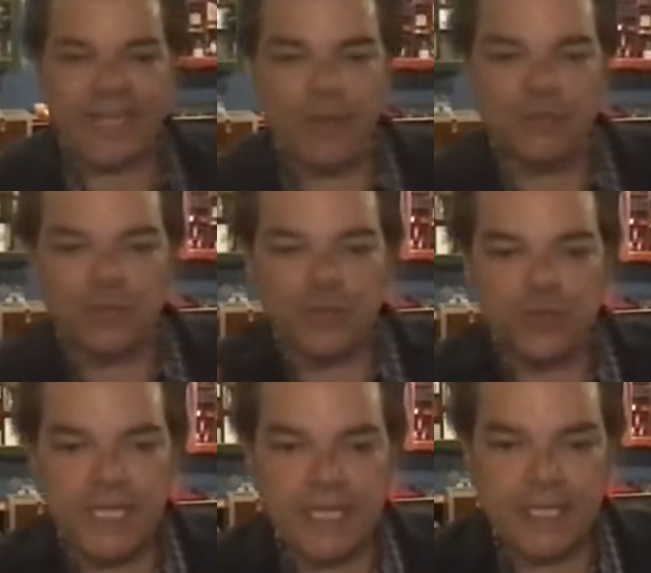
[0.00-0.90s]
That was a
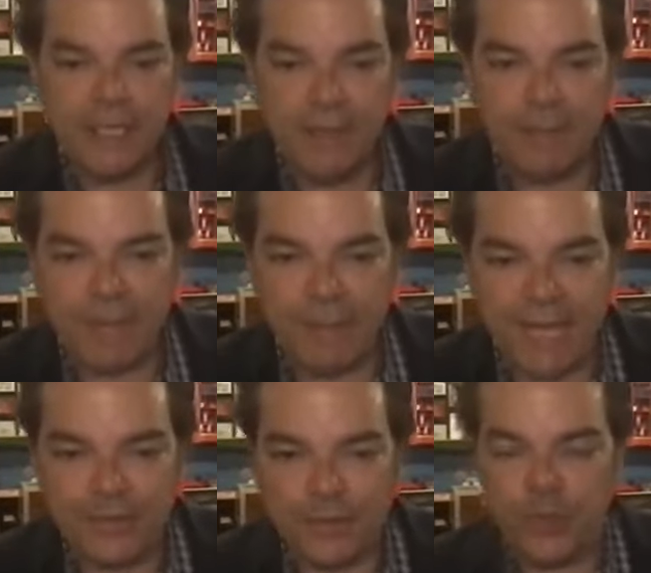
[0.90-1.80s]
routine by
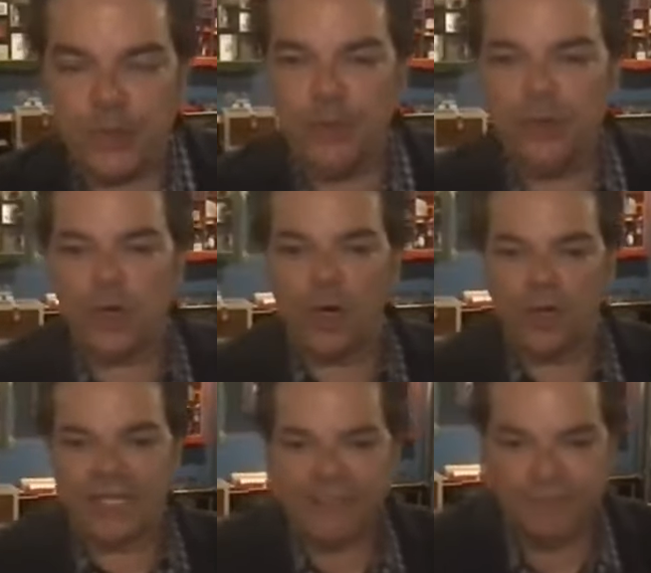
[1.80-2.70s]
Patrick Kuhn
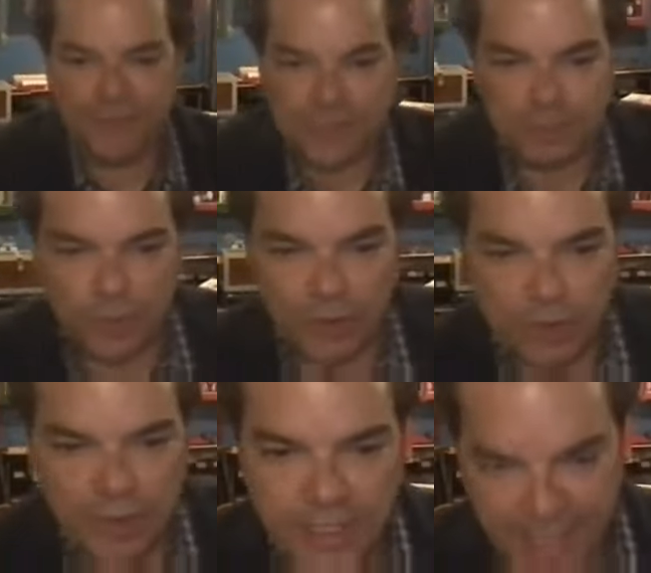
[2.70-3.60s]
called
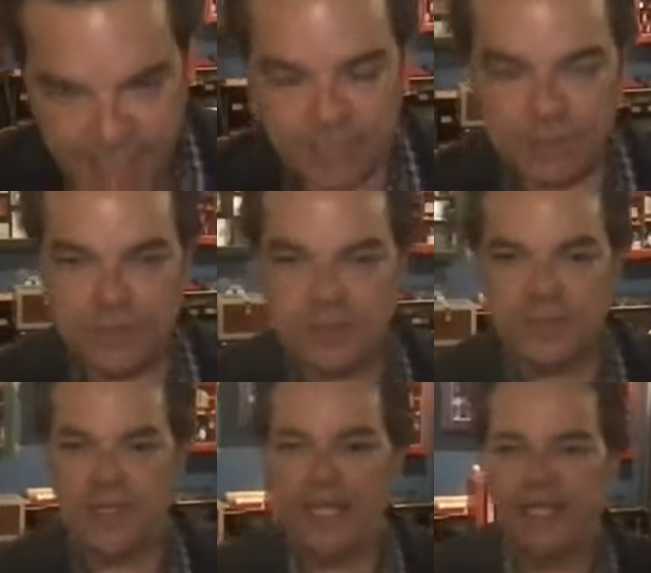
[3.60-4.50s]
Invisible Hands
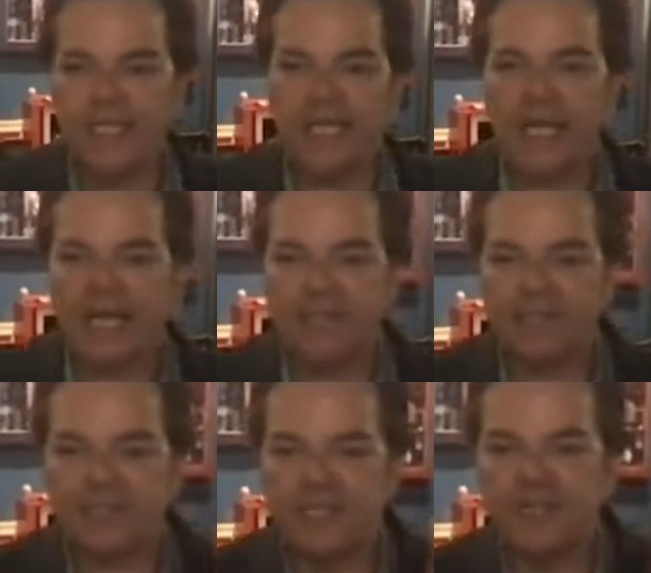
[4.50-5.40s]
and he has a
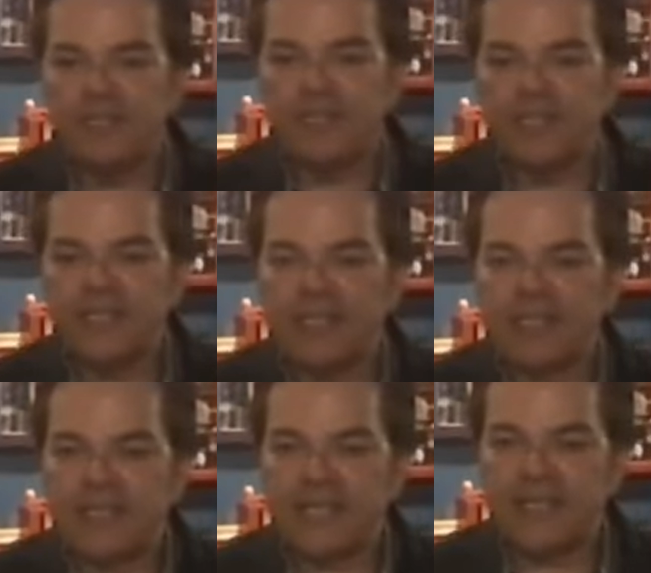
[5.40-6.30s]
DVD
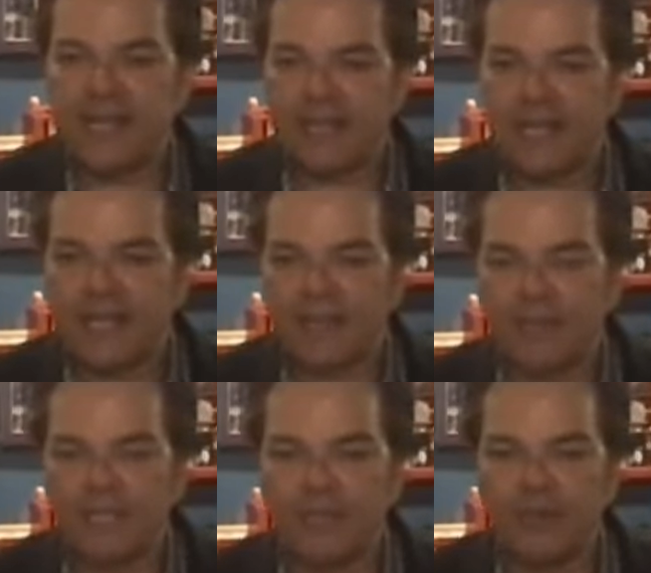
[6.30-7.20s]
that lays out that
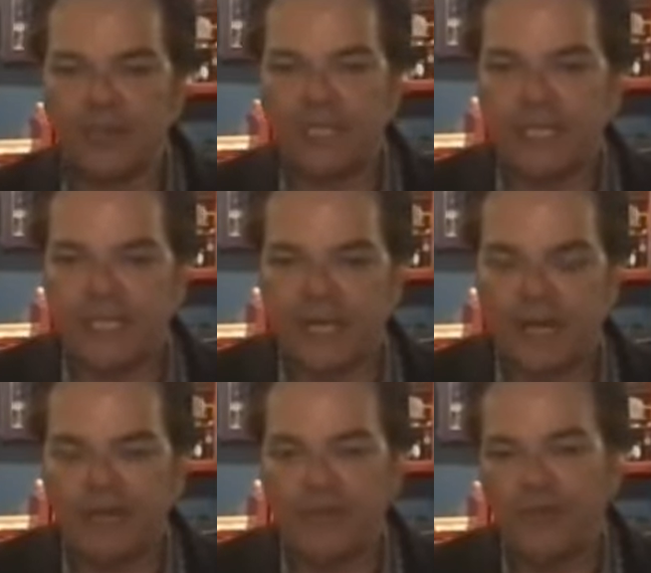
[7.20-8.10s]
complete routine. Now, if
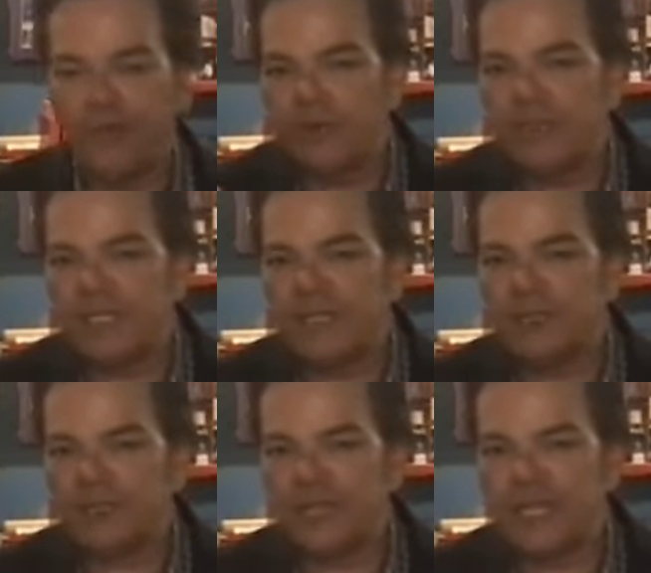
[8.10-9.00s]
you would be
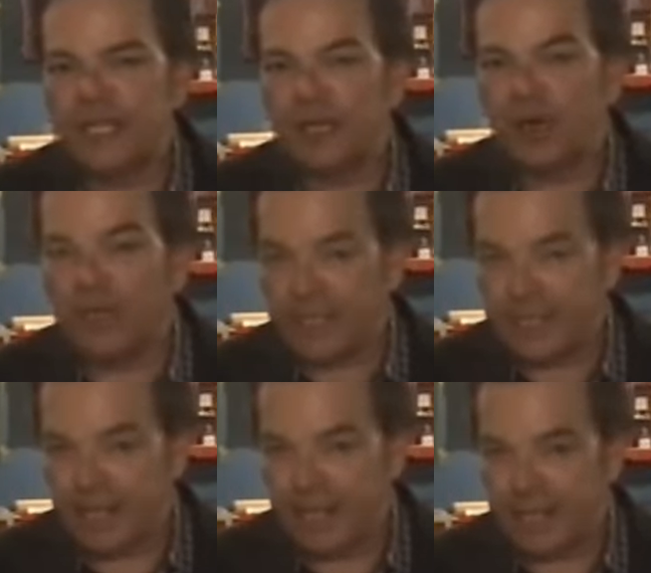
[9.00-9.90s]
interested in learning that,